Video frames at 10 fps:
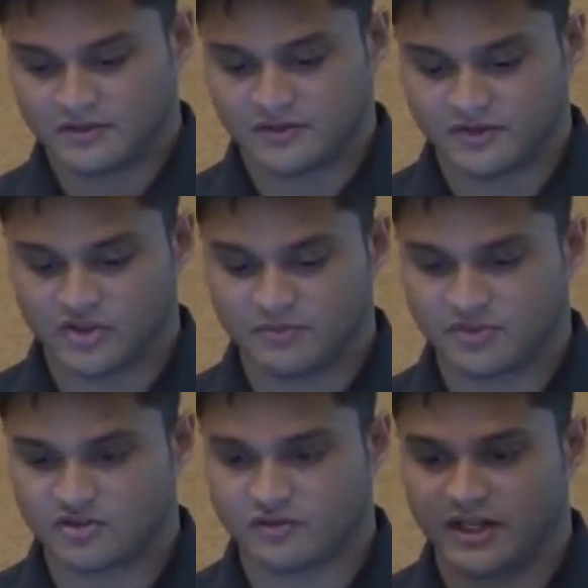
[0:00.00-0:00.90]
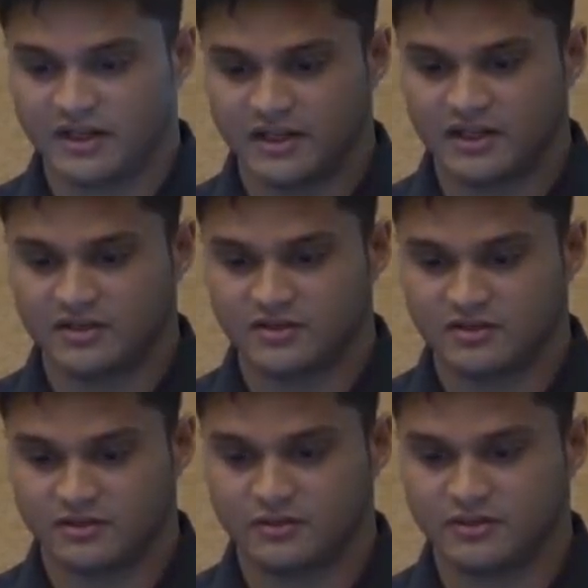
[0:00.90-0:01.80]
So I'll jump straight
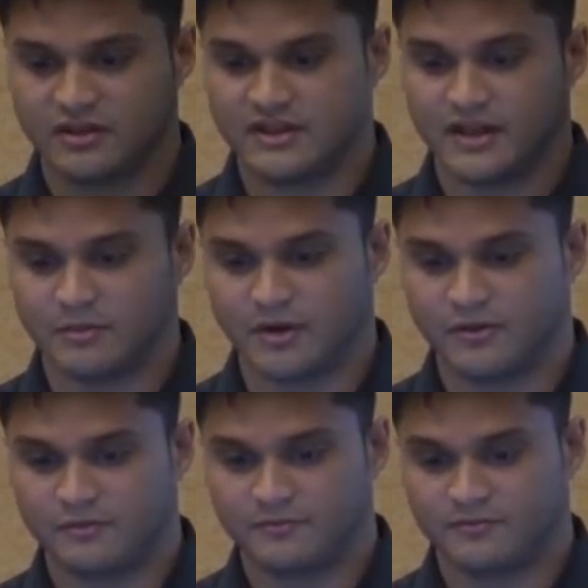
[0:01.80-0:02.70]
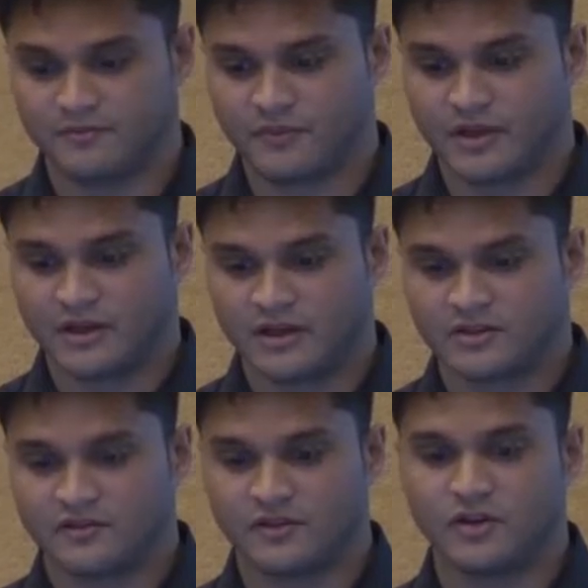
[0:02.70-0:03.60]
into the demo.
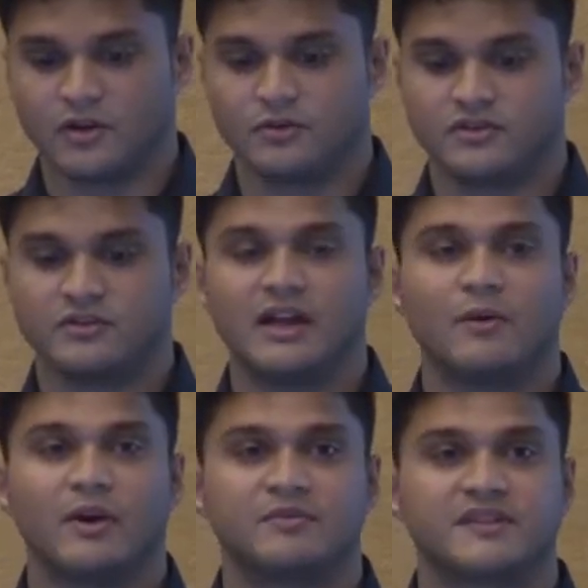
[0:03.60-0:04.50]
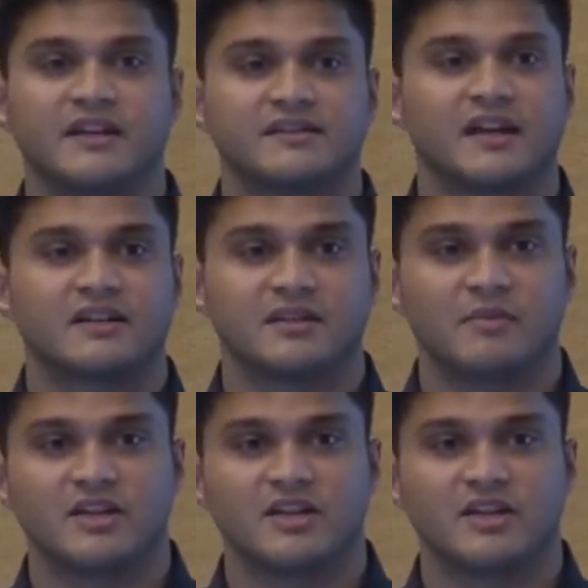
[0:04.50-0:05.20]
So if you go to that website Satya